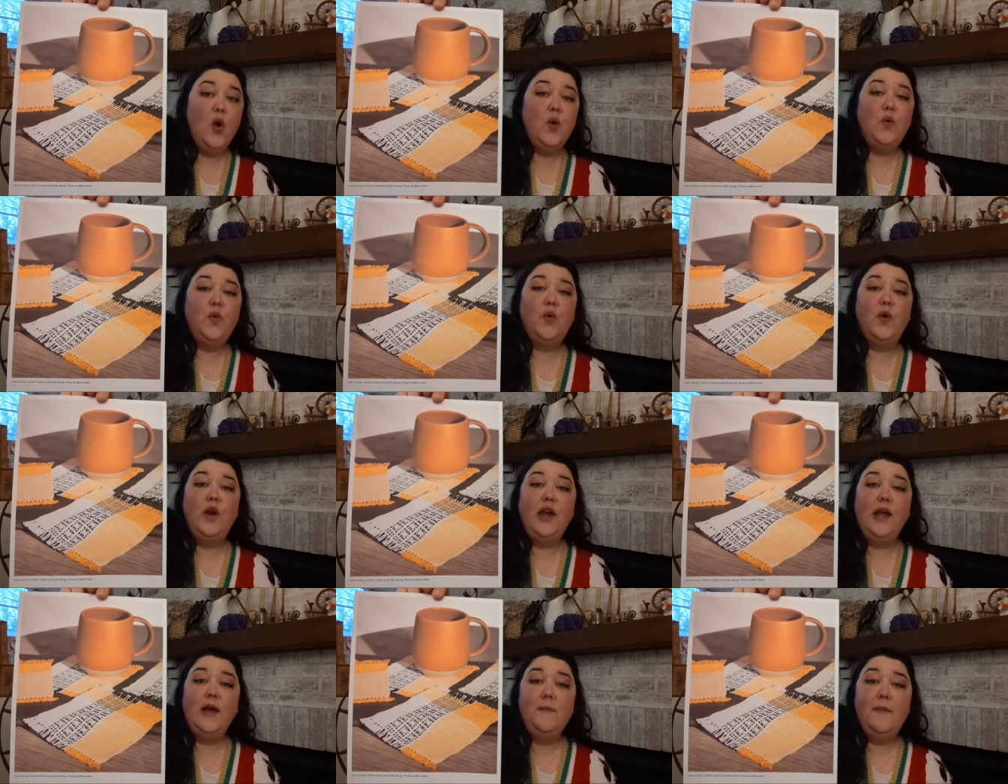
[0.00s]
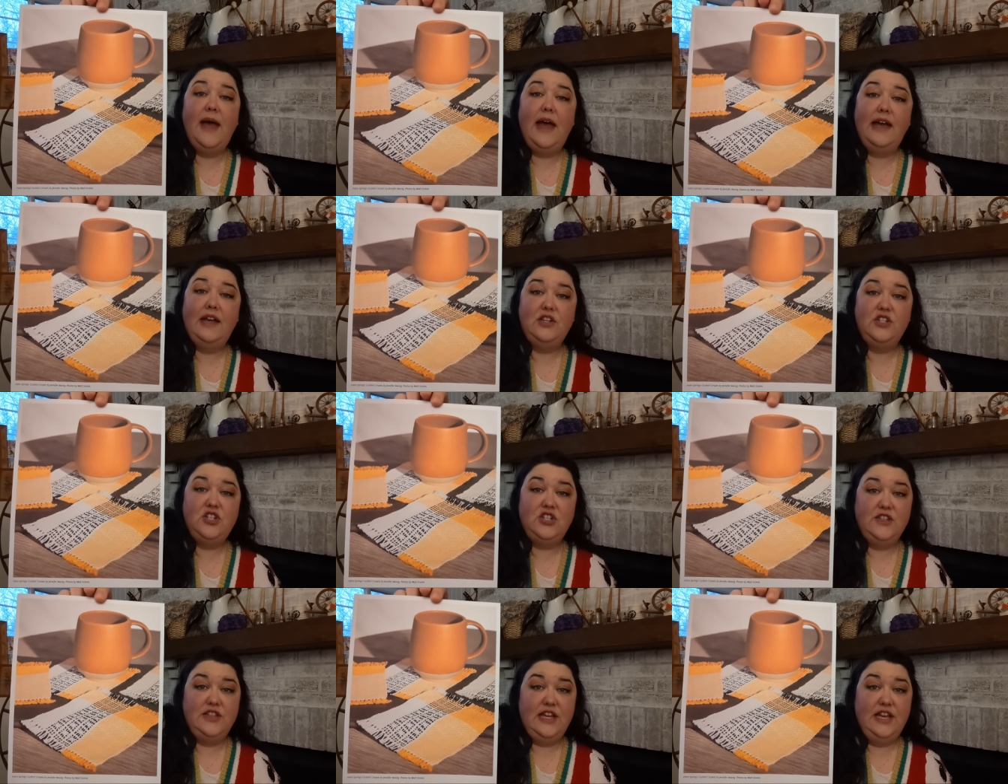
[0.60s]

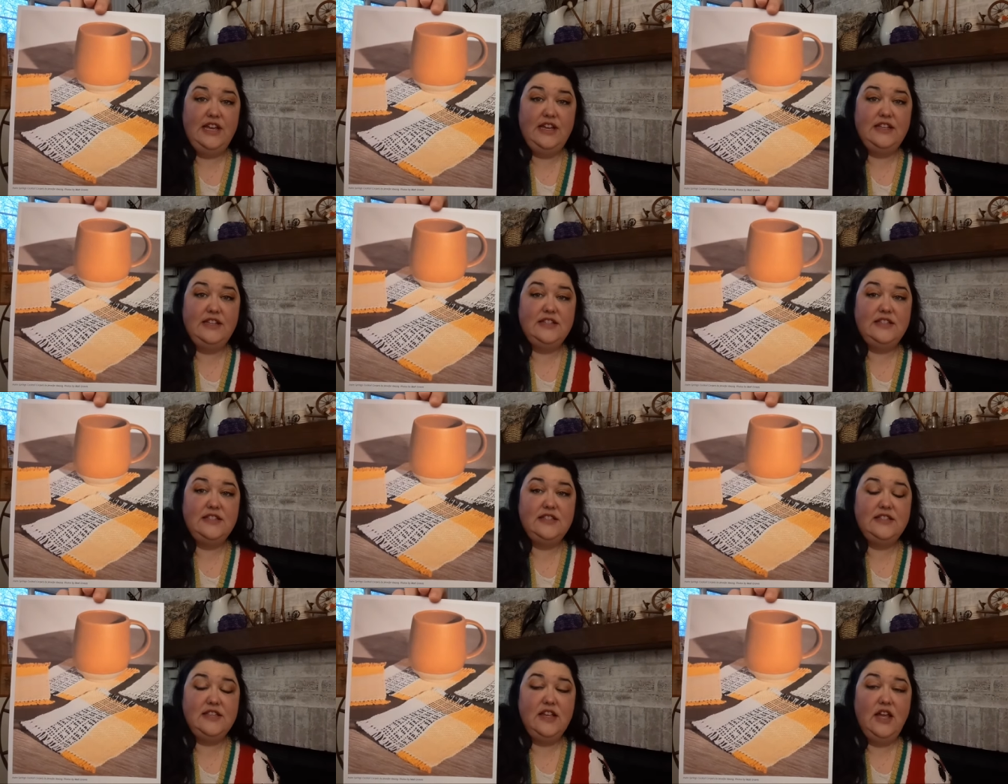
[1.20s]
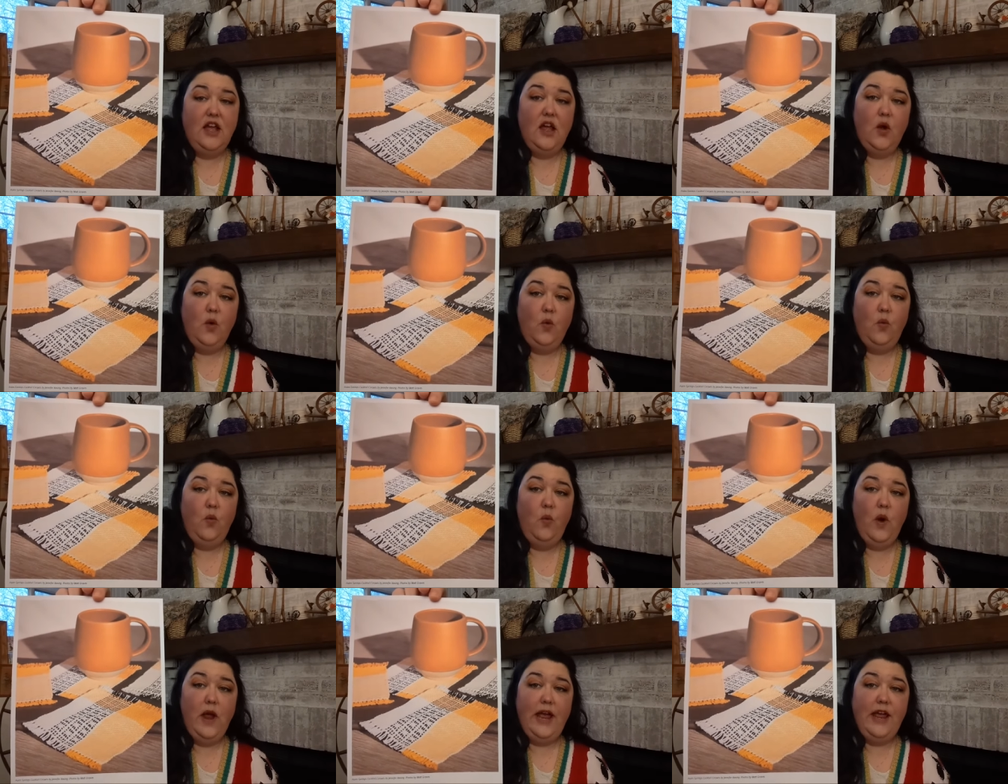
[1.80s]
reimagine this
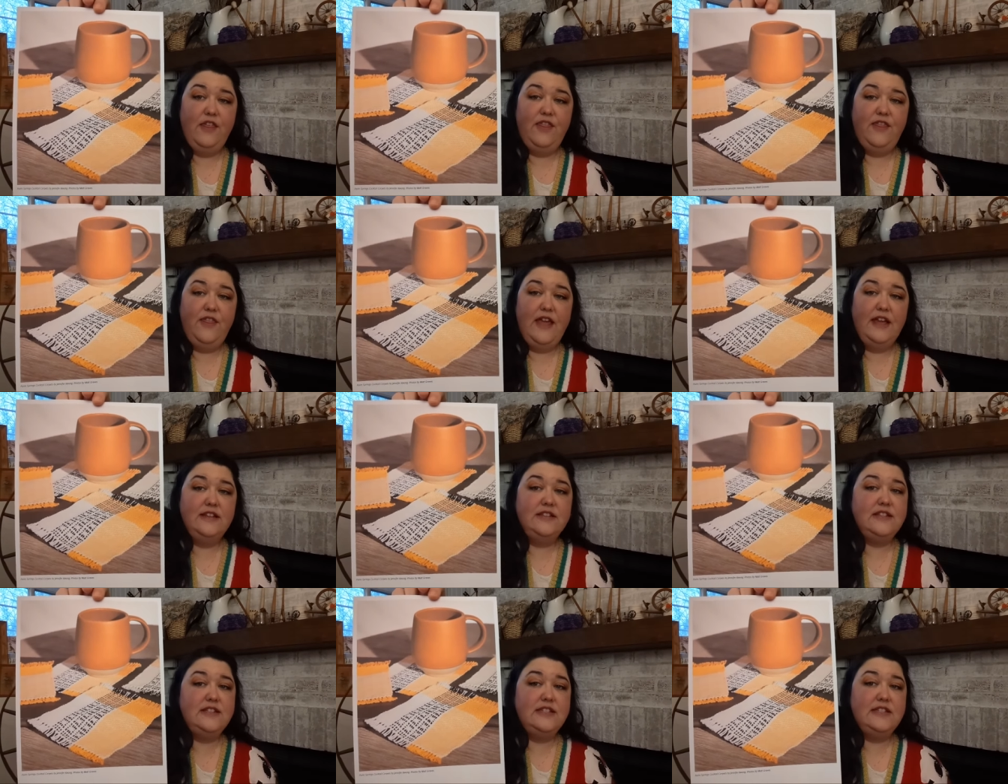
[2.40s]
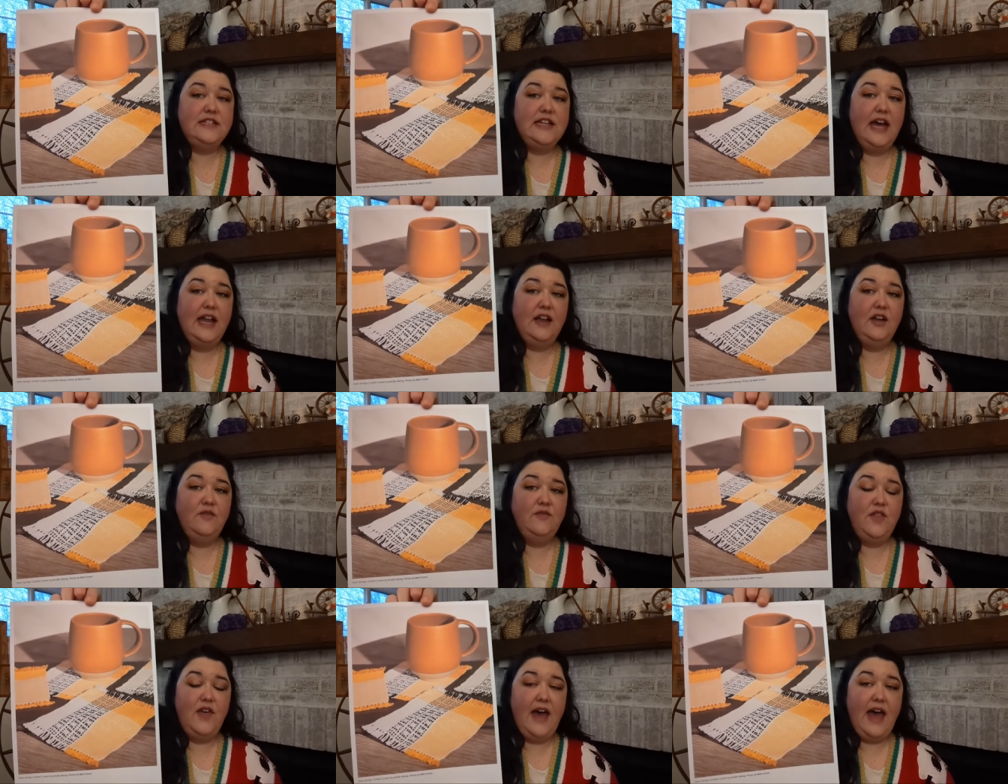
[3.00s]
with instead
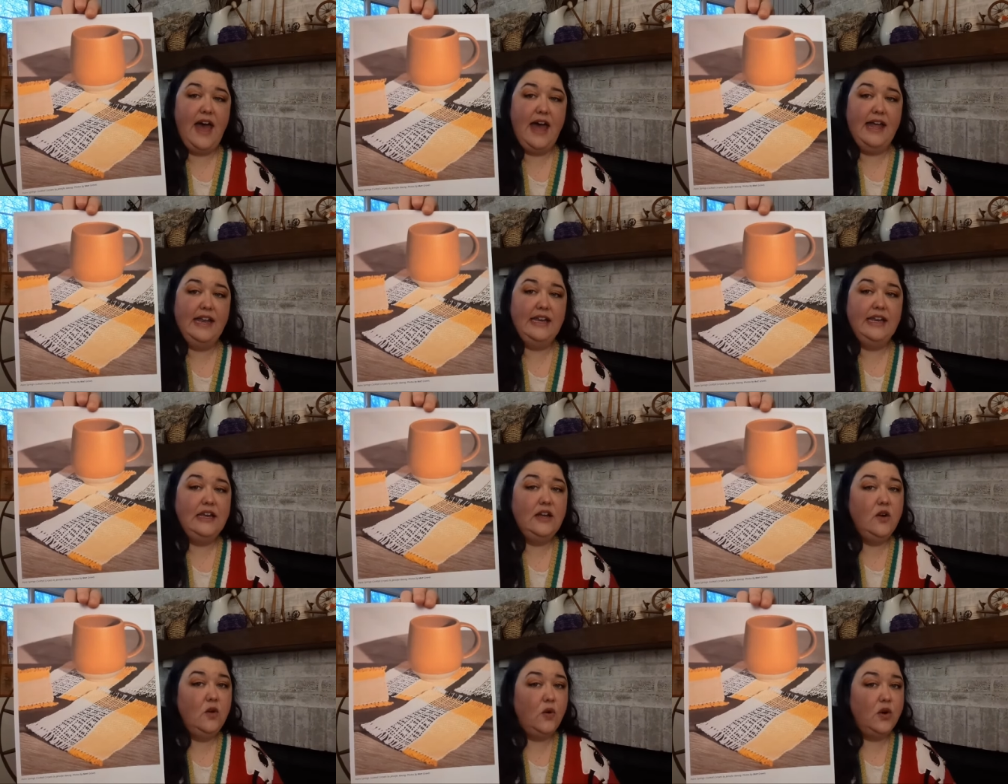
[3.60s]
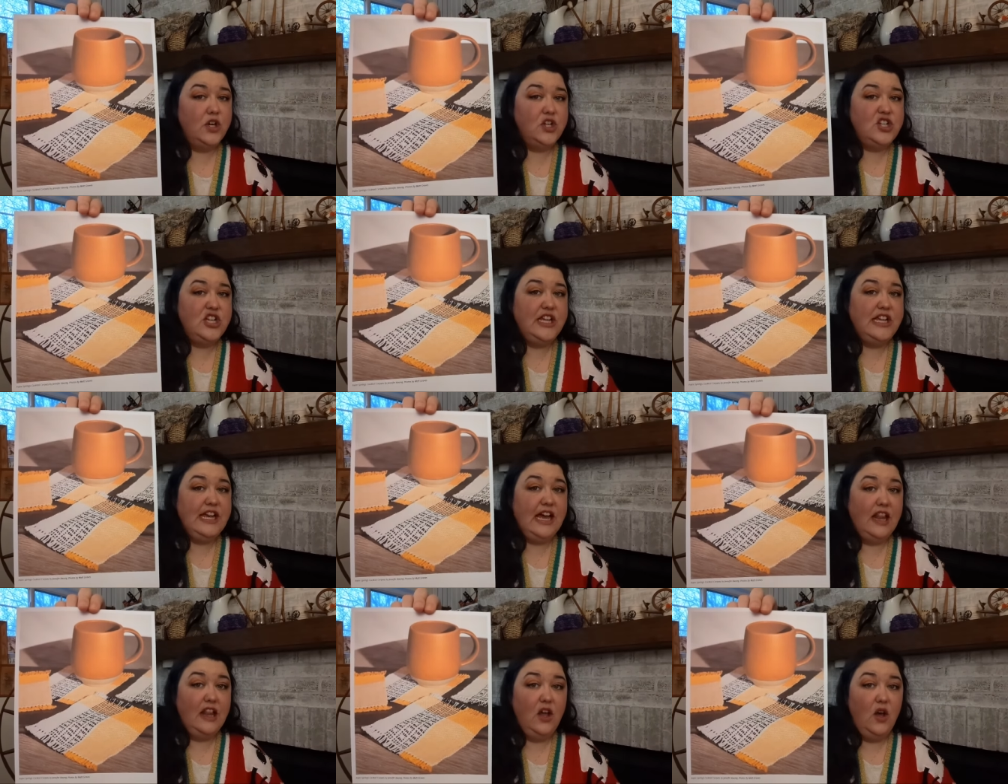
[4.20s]
of that orangey
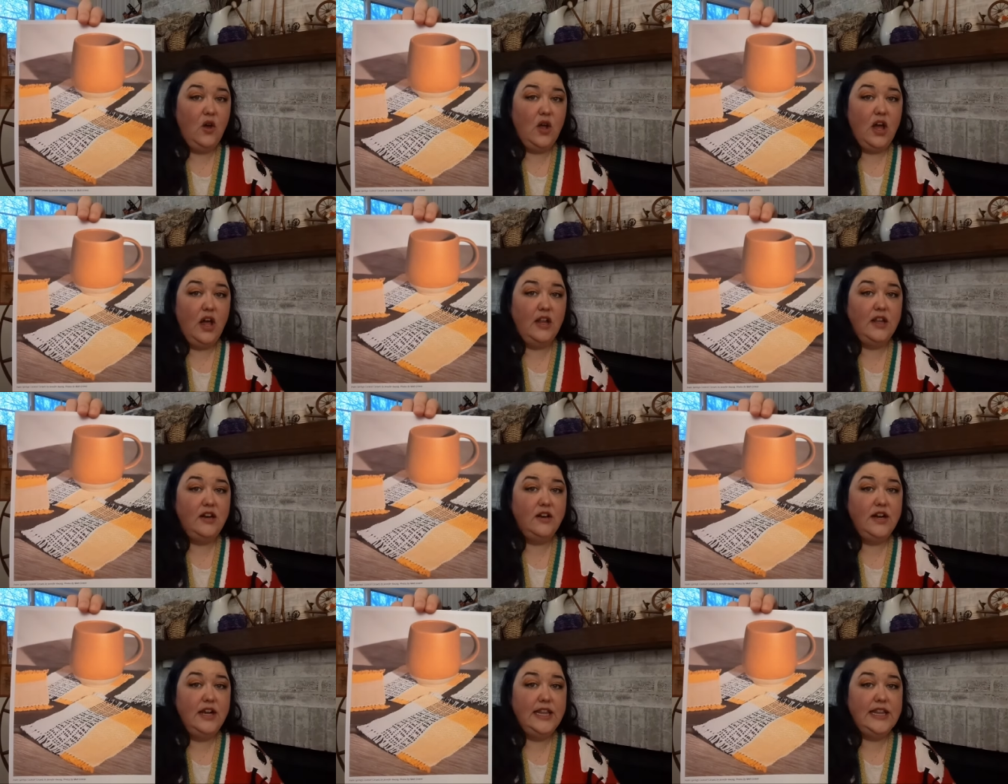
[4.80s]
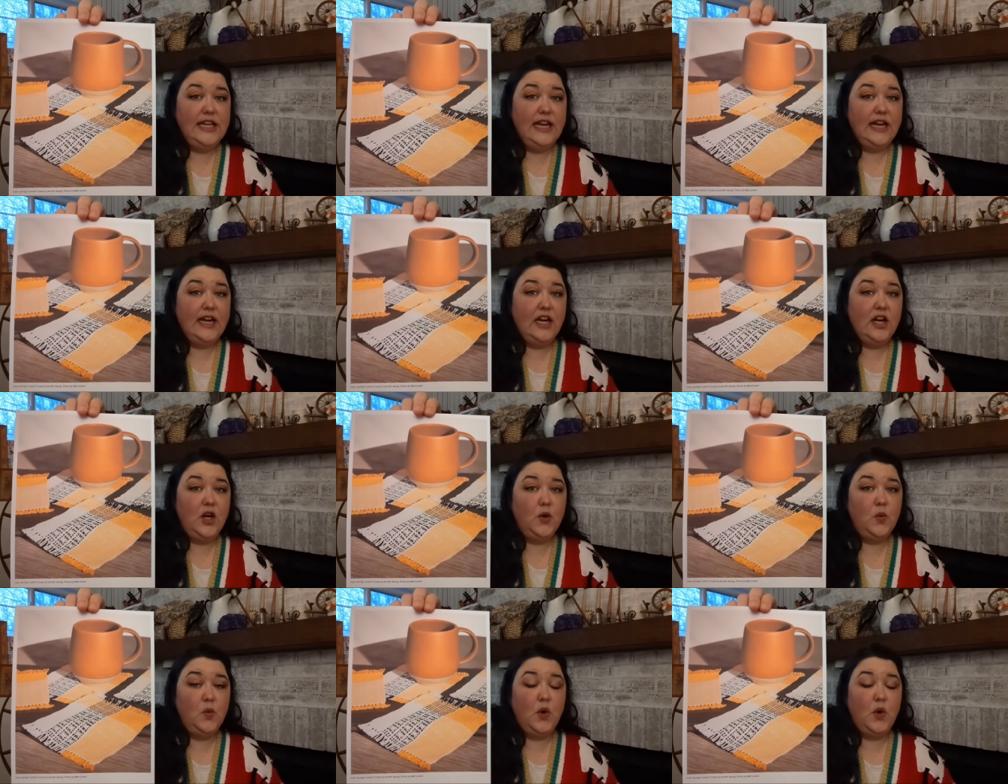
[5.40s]
yellow color in there.